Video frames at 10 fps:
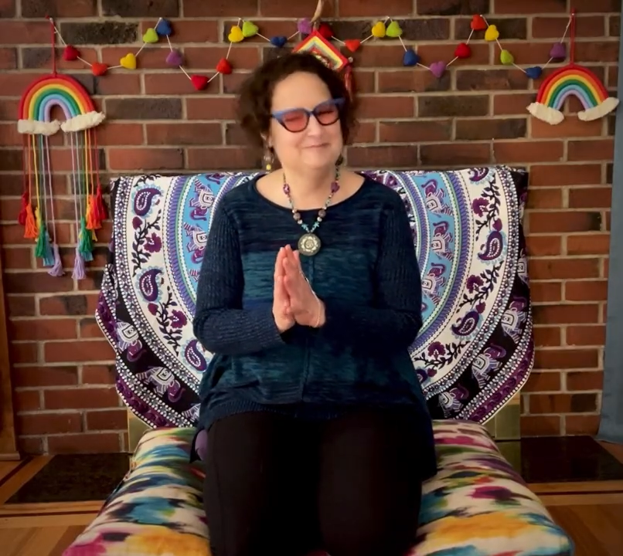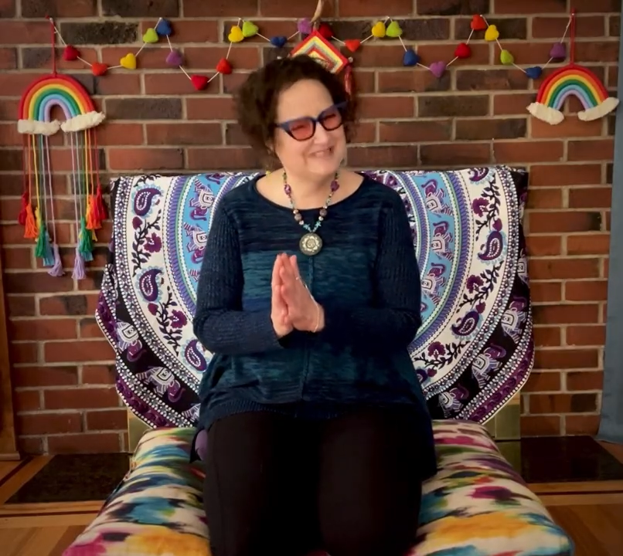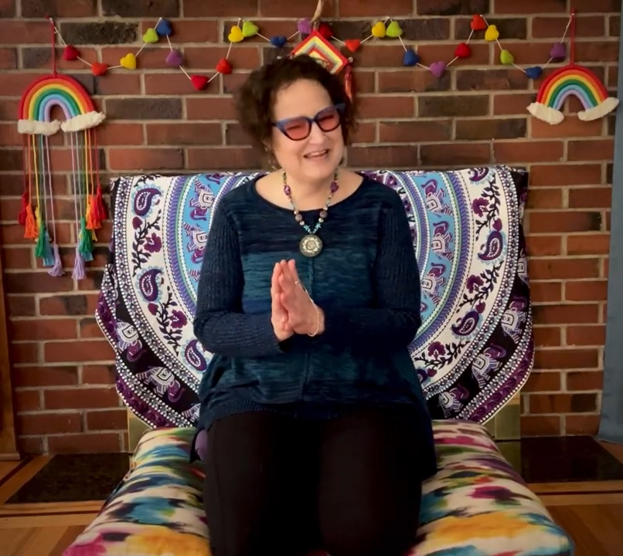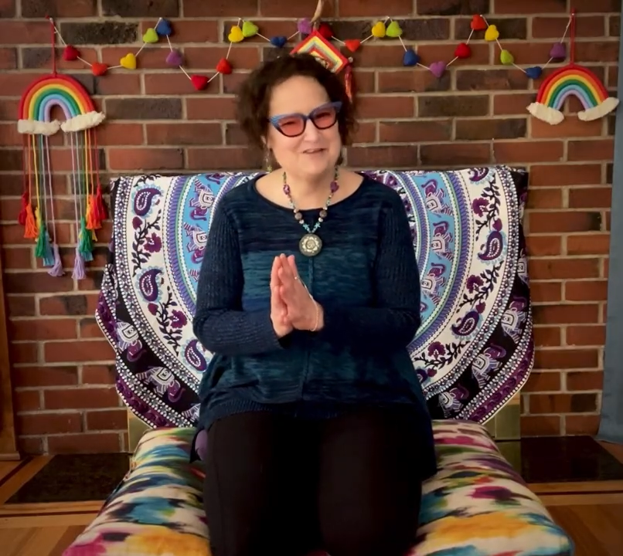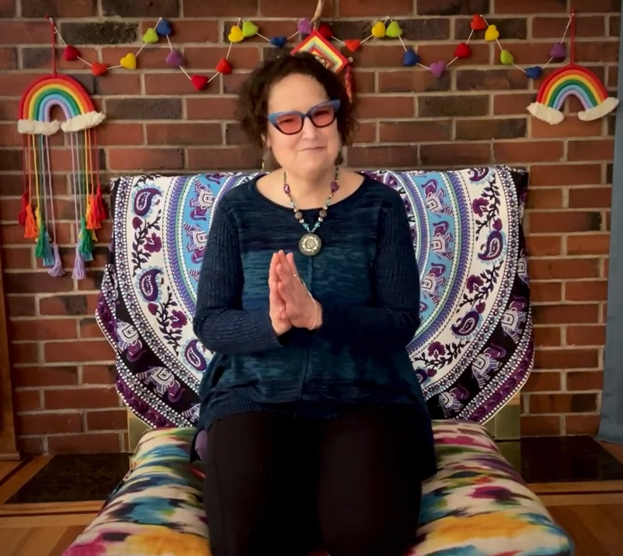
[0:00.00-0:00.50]

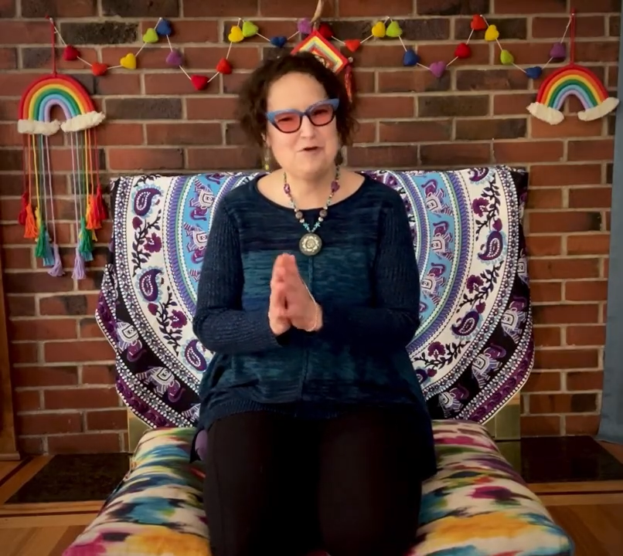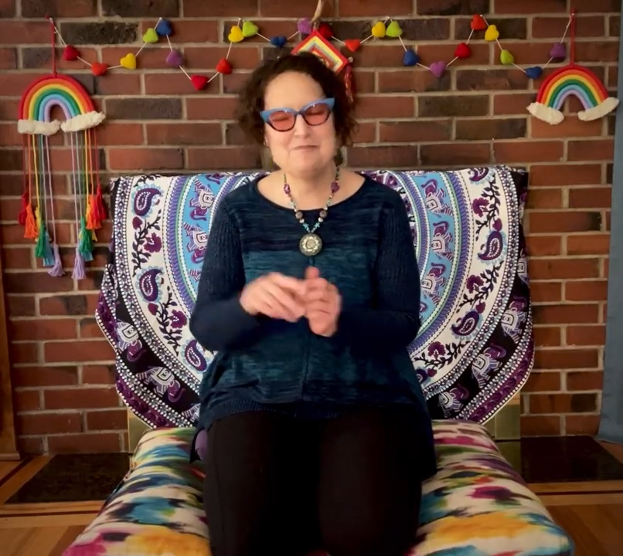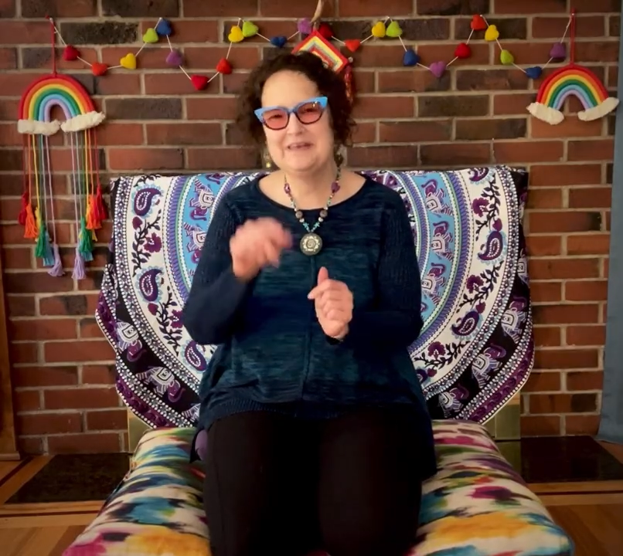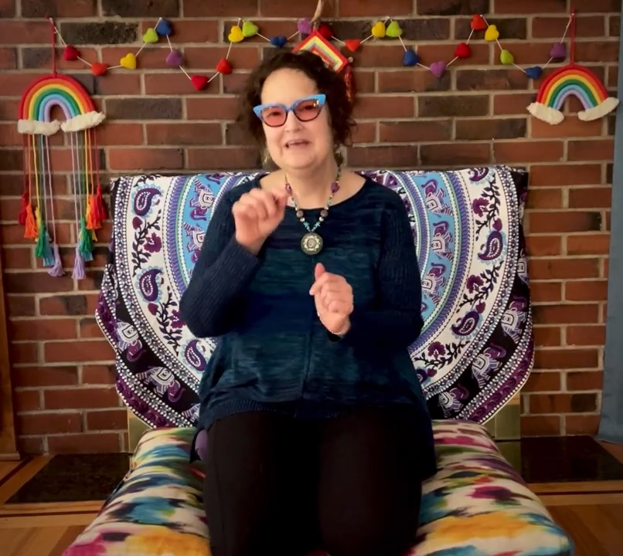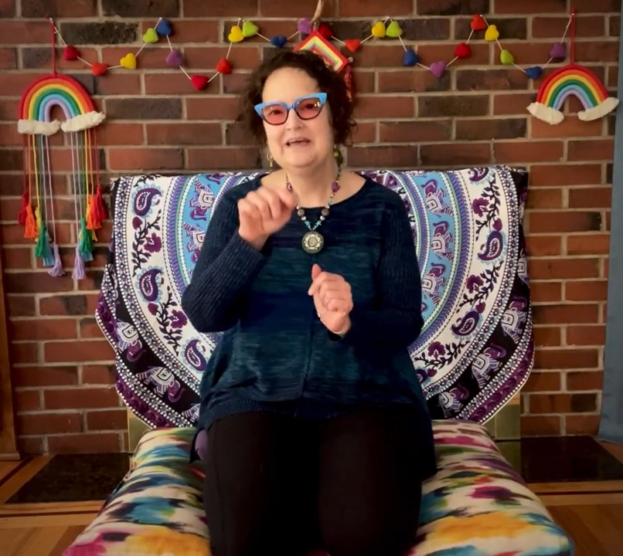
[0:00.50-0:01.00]
take a
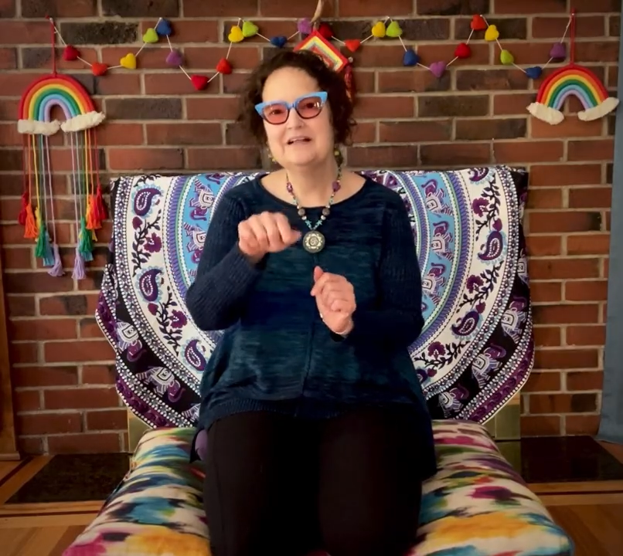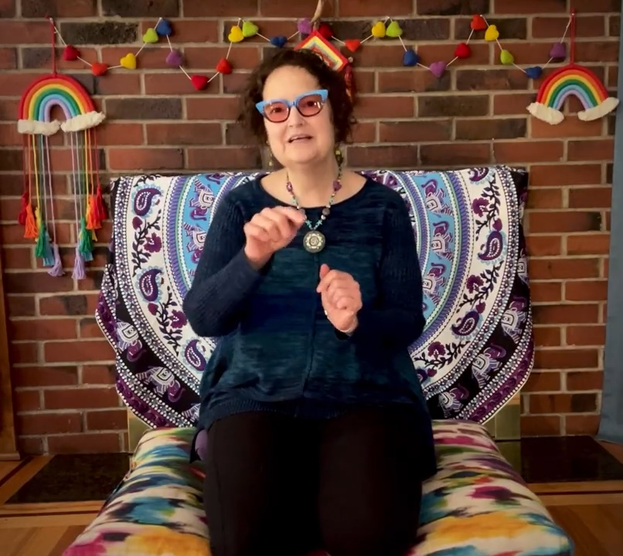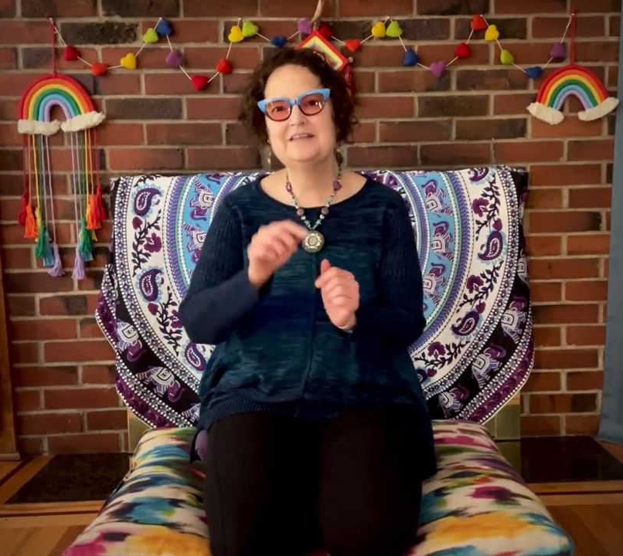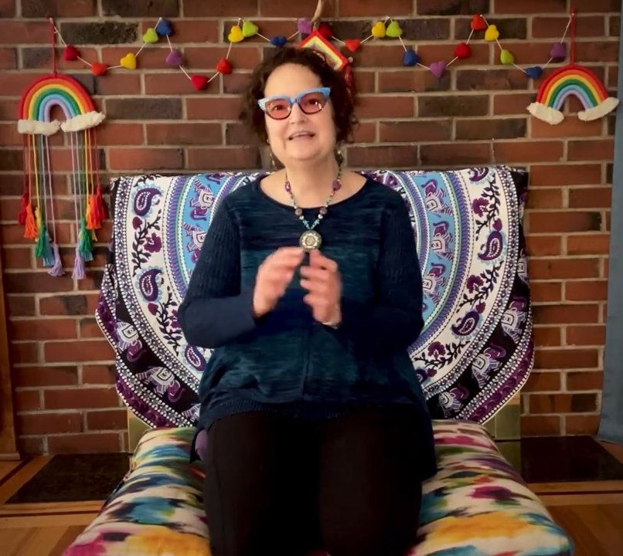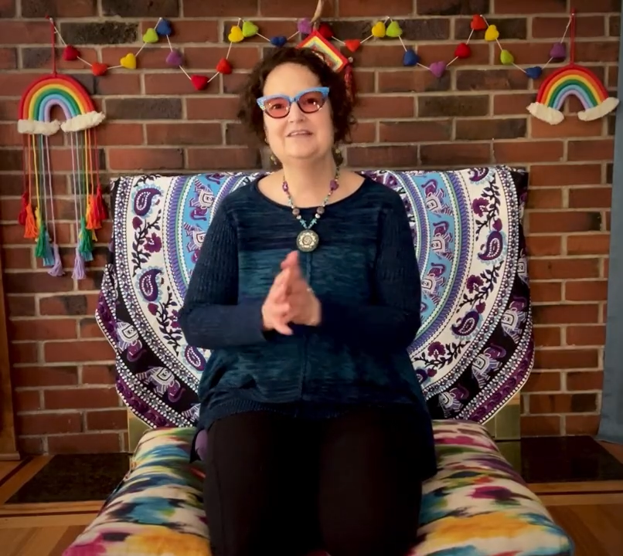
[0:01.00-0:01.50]
moment,
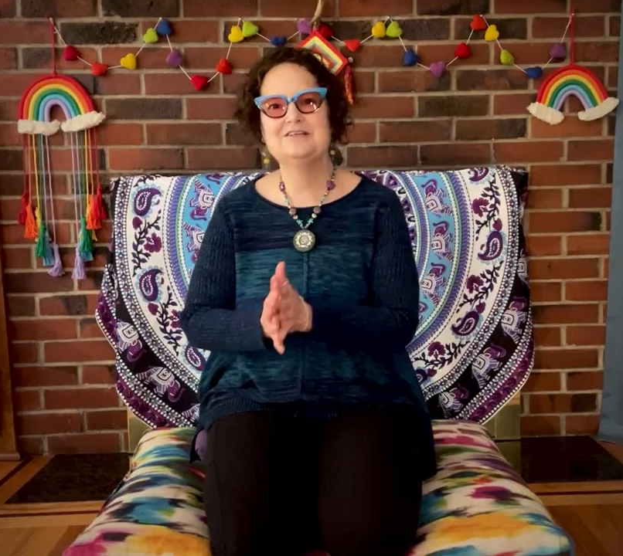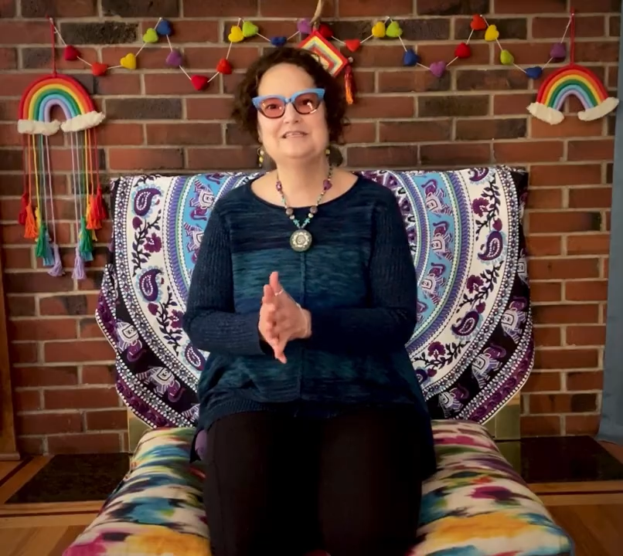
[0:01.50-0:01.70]
click that little